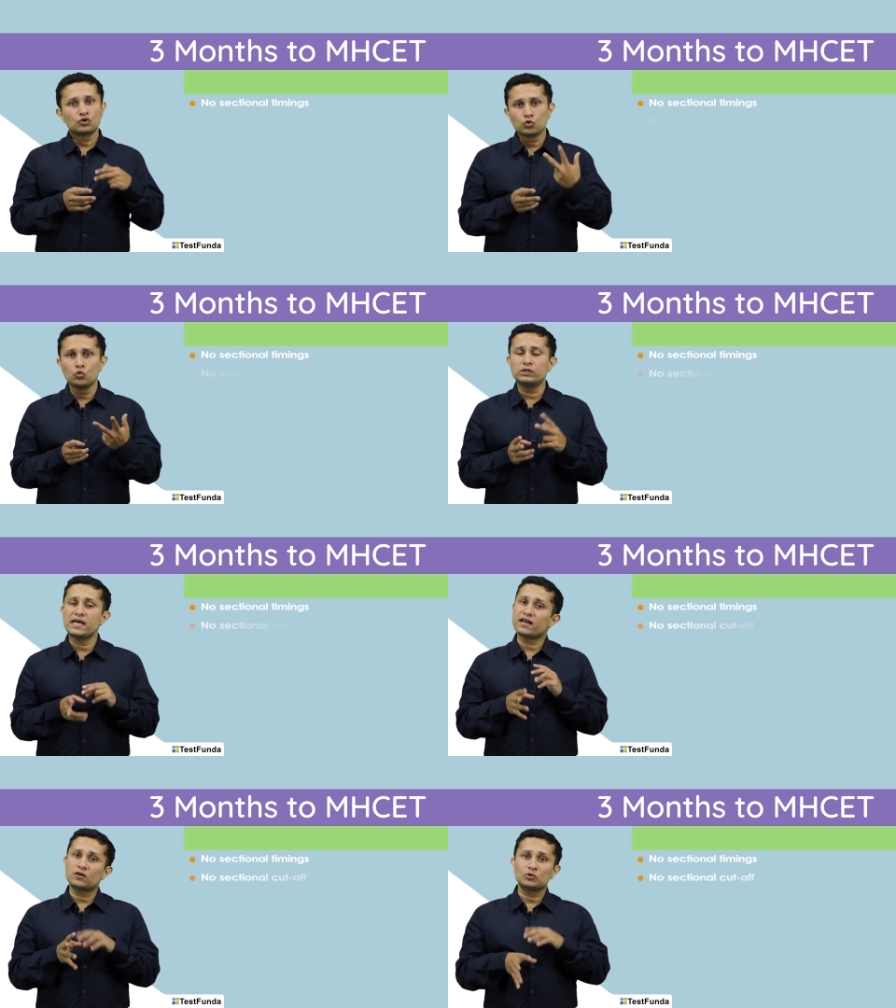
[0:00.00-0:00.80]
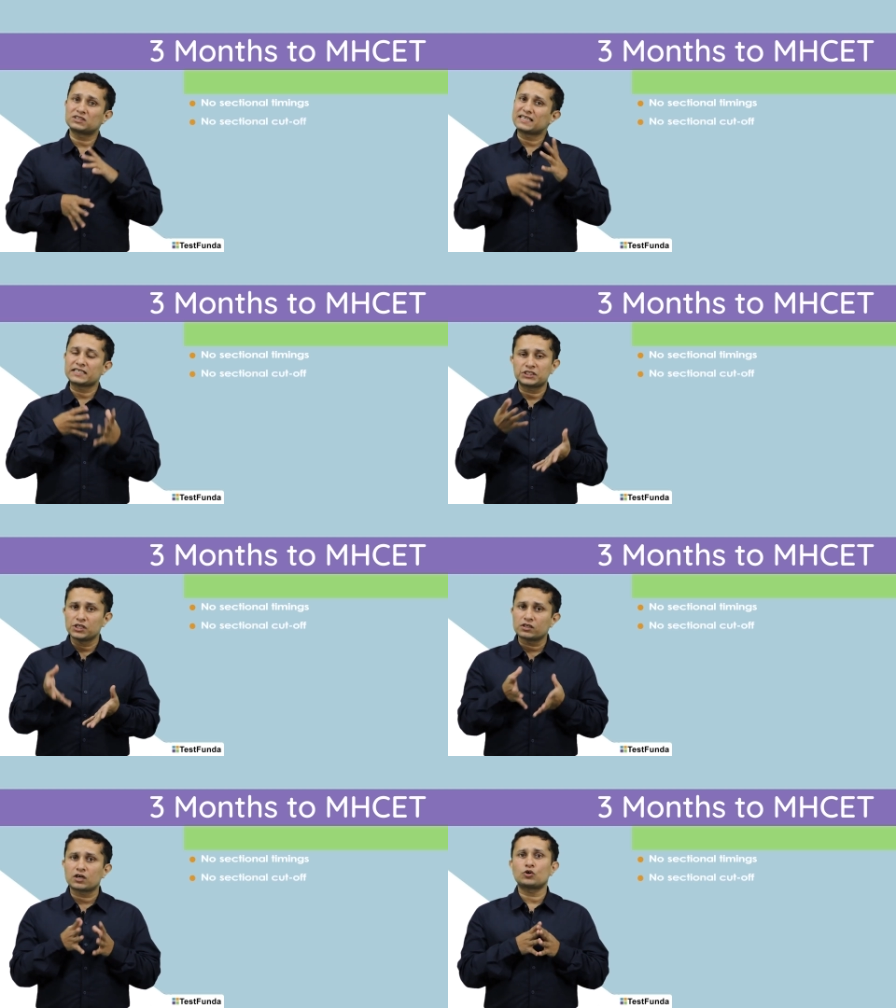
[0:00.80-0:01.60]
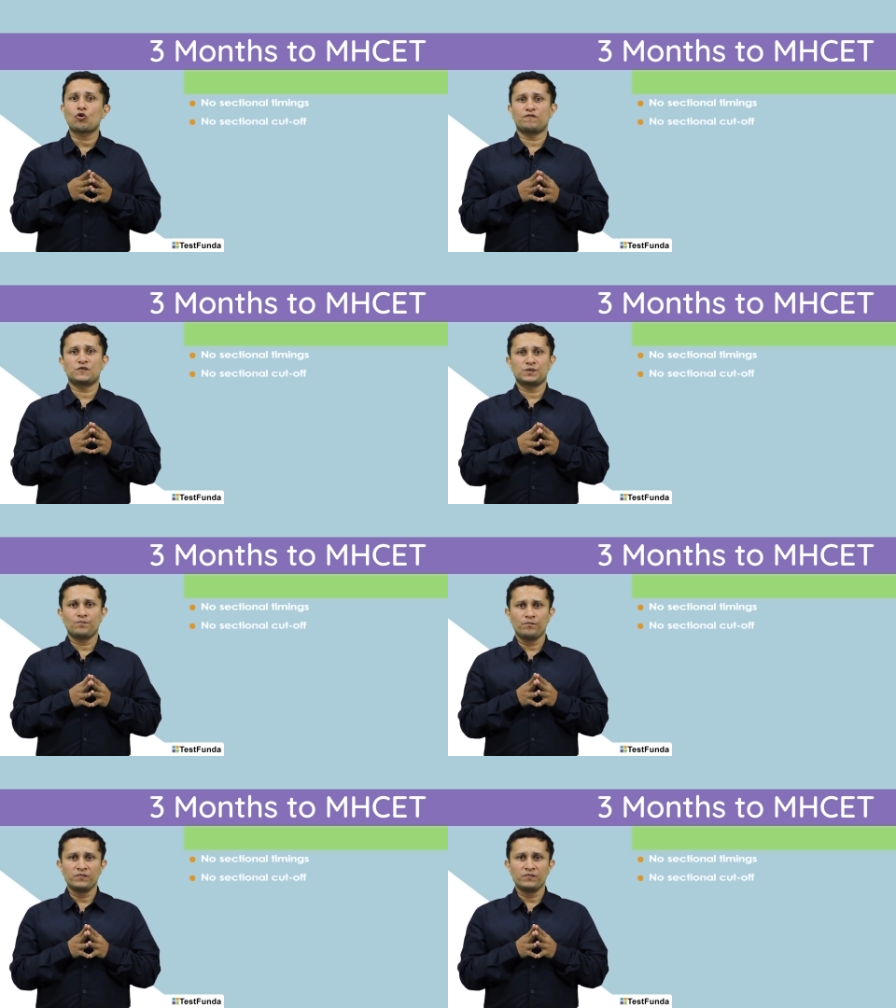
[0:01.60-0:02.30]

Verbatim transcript: Two, there are no sectional cutoffs.